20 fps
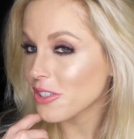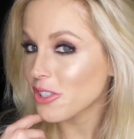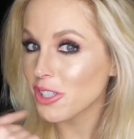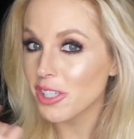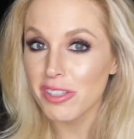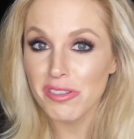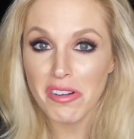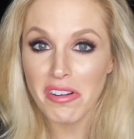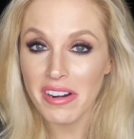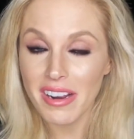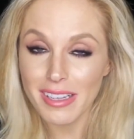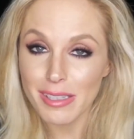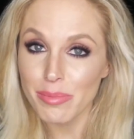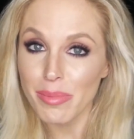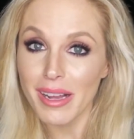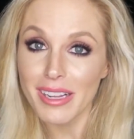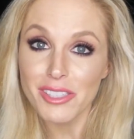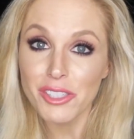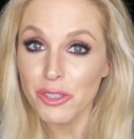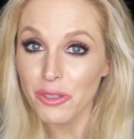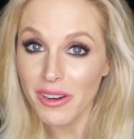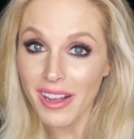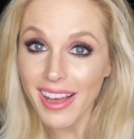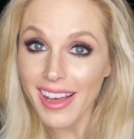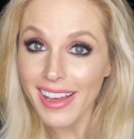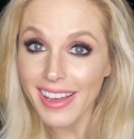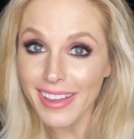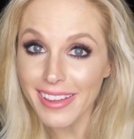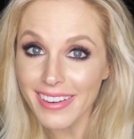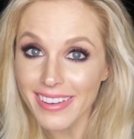she's our next
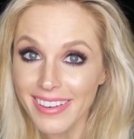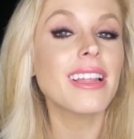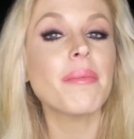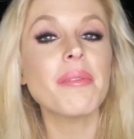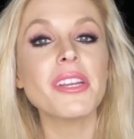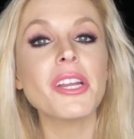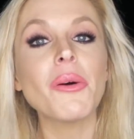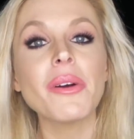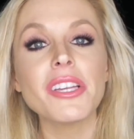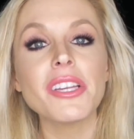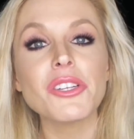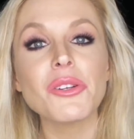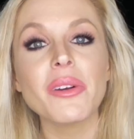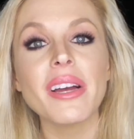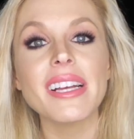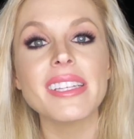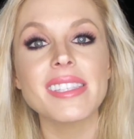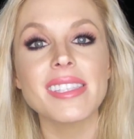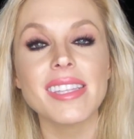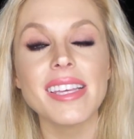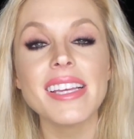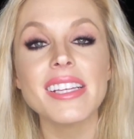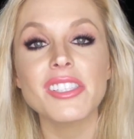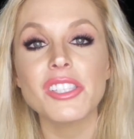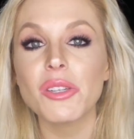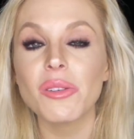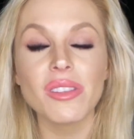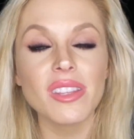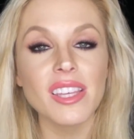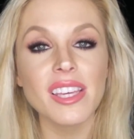bachelorette. Let me know what you guys think.
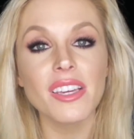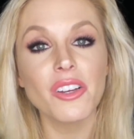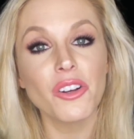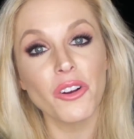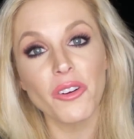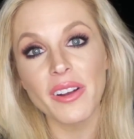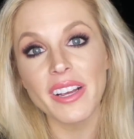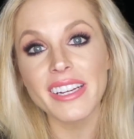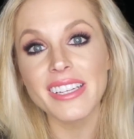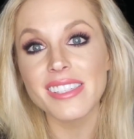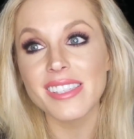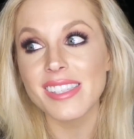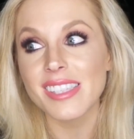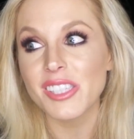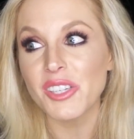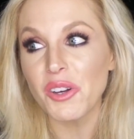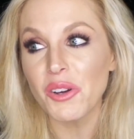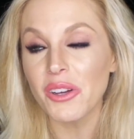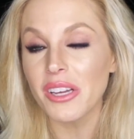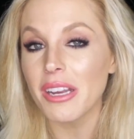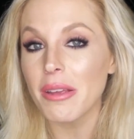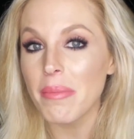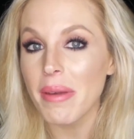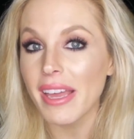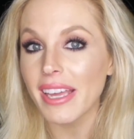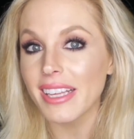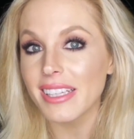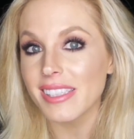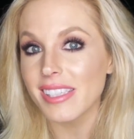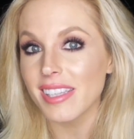Do you think Corinne is still gonna
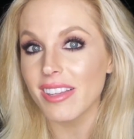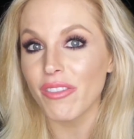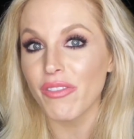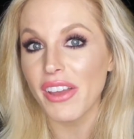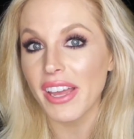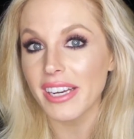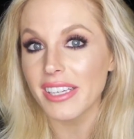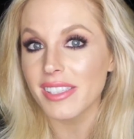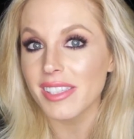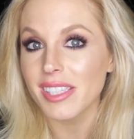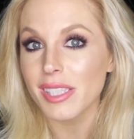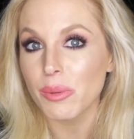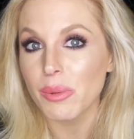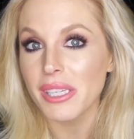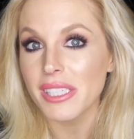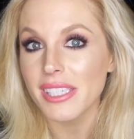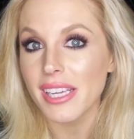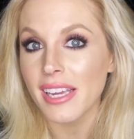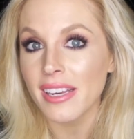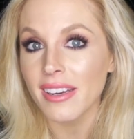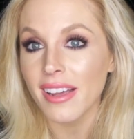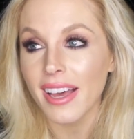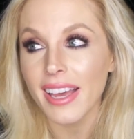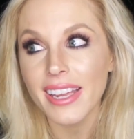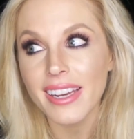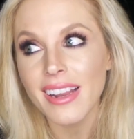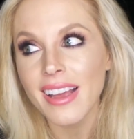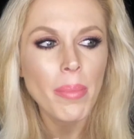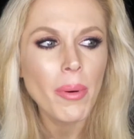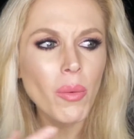make it to the fantasy suite date
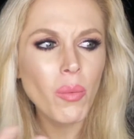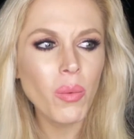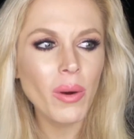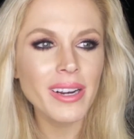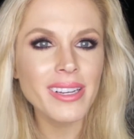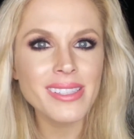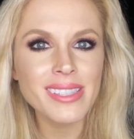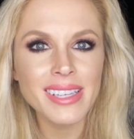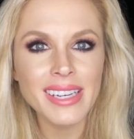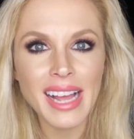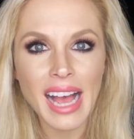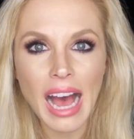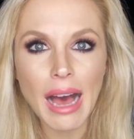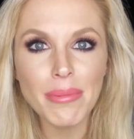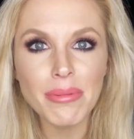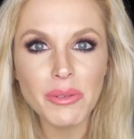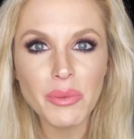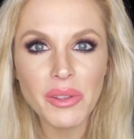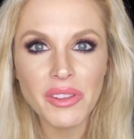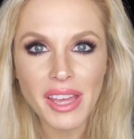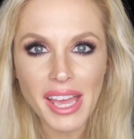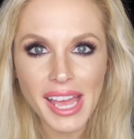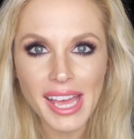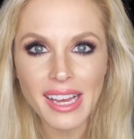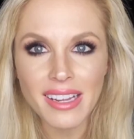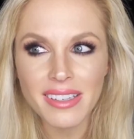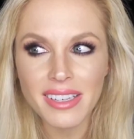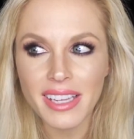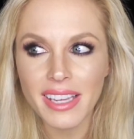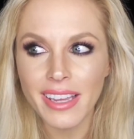night? But what is gonna happen with
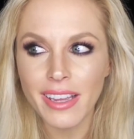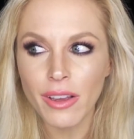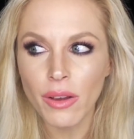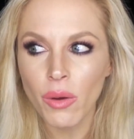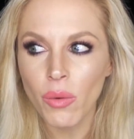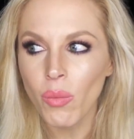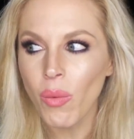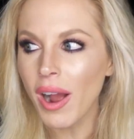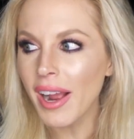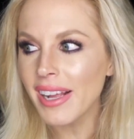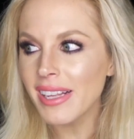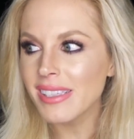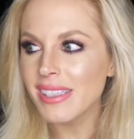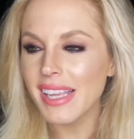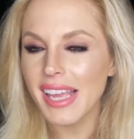ANDI? Why is